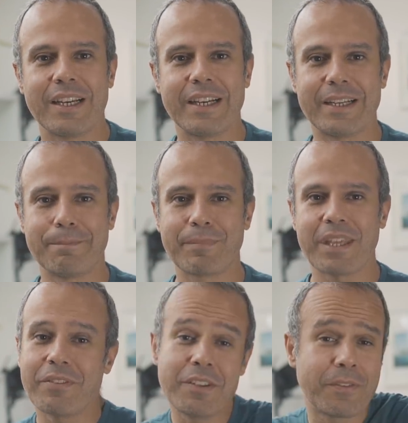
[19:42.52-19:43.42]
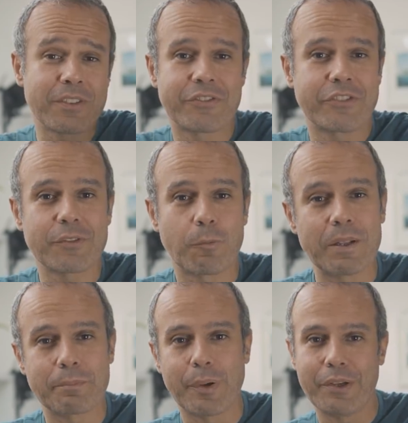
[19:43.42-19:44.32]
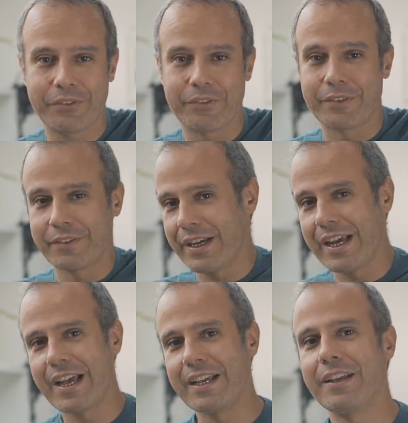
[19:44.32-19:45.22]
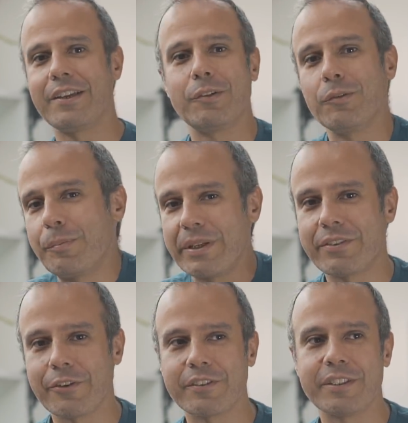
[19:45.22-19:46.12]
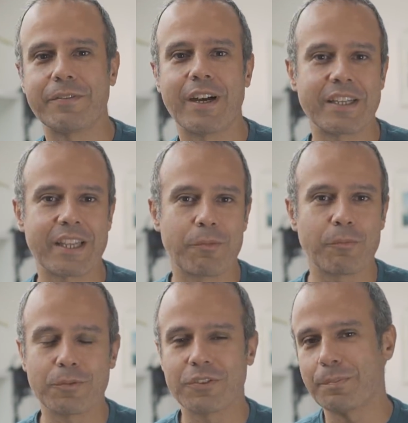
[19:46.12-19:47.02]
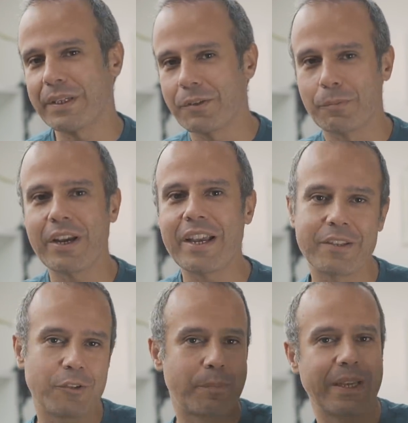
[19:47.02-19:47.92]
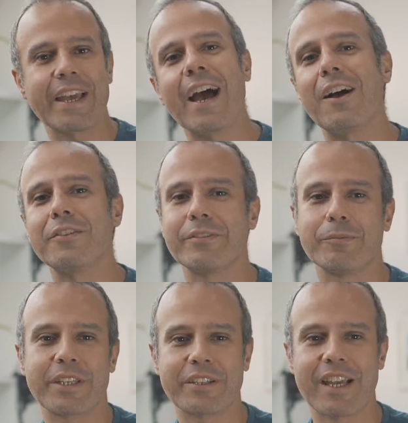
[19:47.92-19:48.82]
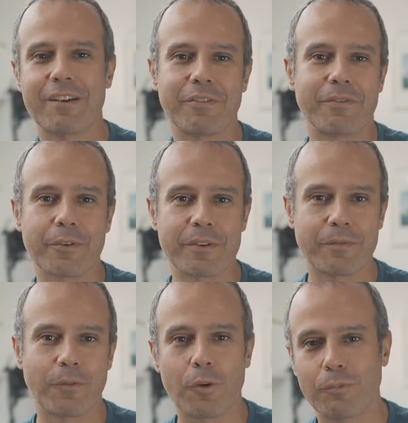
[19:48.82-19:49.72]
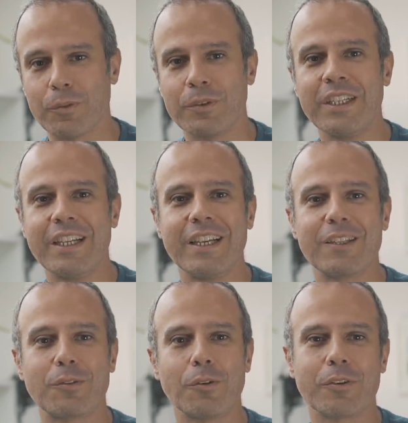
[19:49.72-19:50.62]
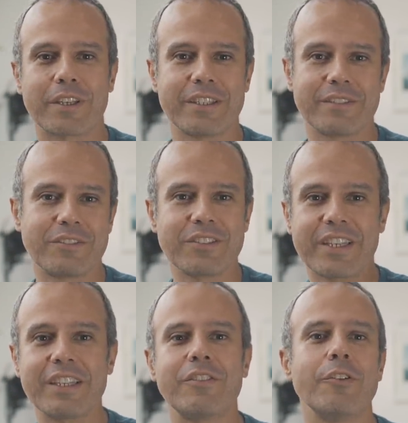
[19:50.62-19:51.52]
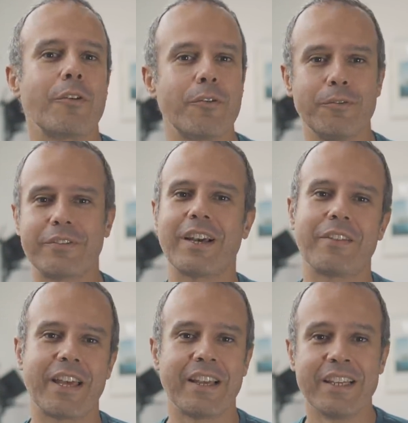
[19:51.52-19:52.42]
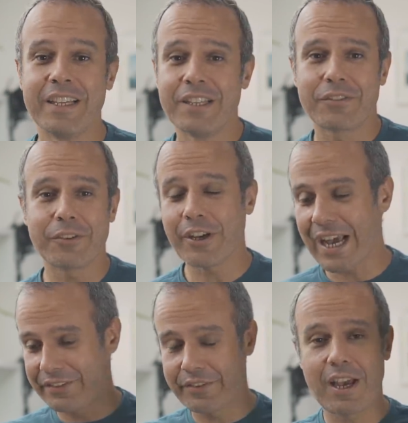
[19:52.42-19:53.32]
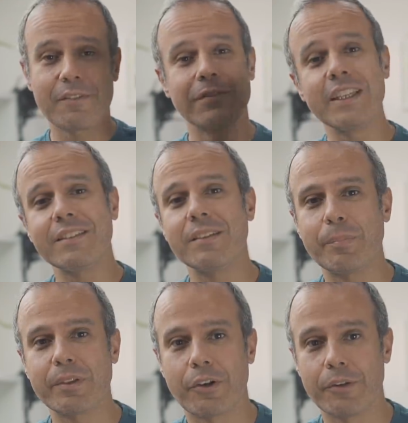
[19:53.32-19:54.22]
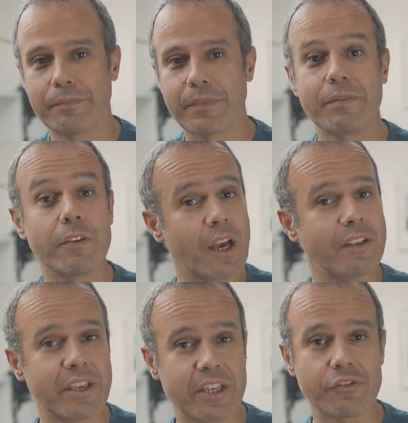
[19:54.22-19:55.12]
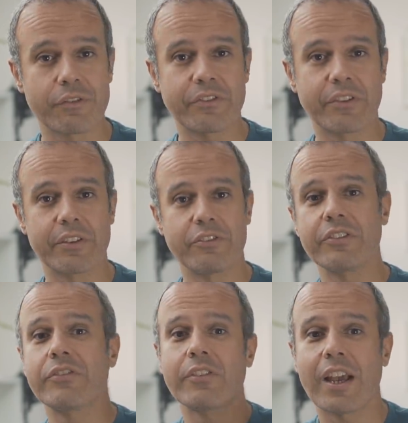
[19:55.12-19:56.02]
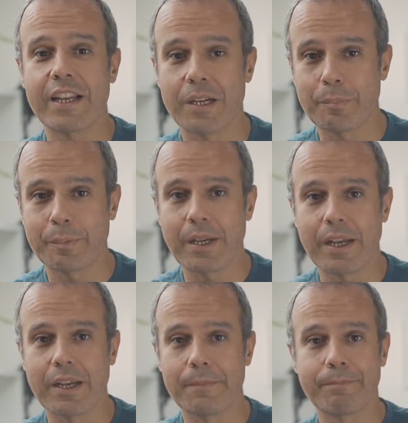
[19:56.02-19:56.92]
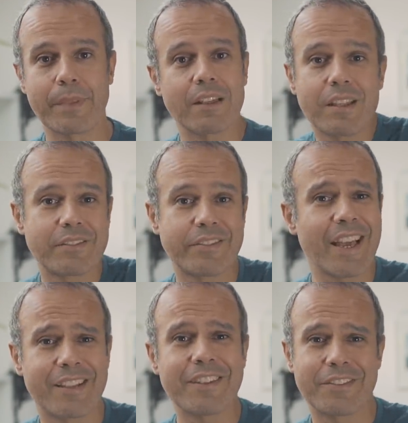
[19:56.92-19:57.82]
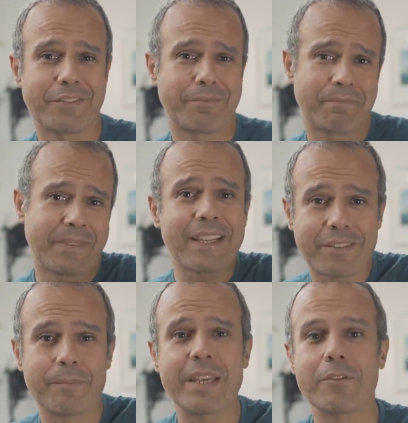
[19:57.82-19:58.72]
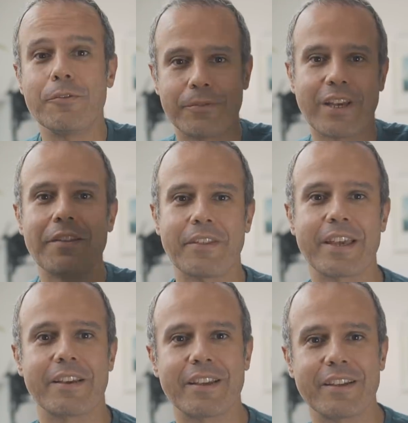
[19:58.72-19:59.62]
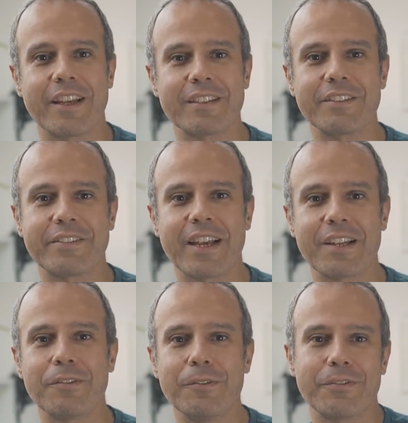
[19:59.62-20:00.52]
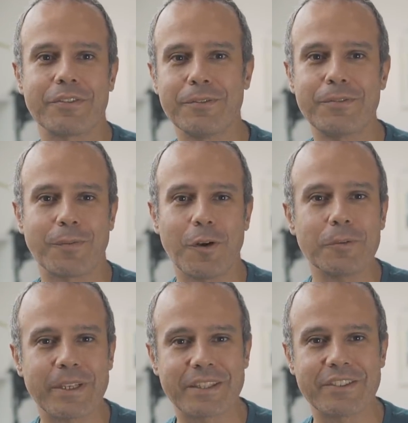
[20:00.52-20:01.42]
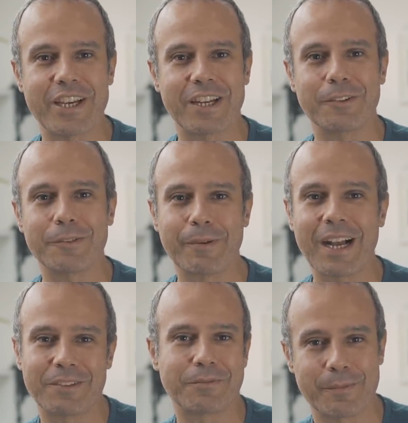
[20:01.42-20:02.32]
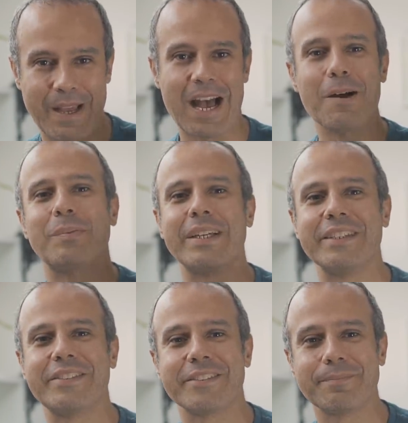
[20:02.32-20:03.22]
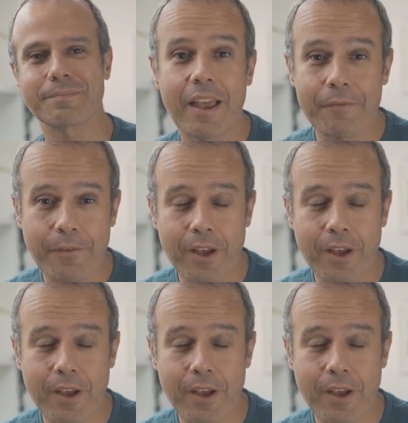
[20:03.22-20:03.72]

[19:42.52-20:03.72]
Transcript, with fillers: um, even if it's just one person, uh, it will be totally fun and we'll just pick your brain, you pick ours, and we can have a very informal talk and just get to know who's out there. So guys, I've linked it below. If you guys are interested, just sign up um, and let's, yeah, let's get to meet who's out there and understand who's, who's following the channel around from our place. And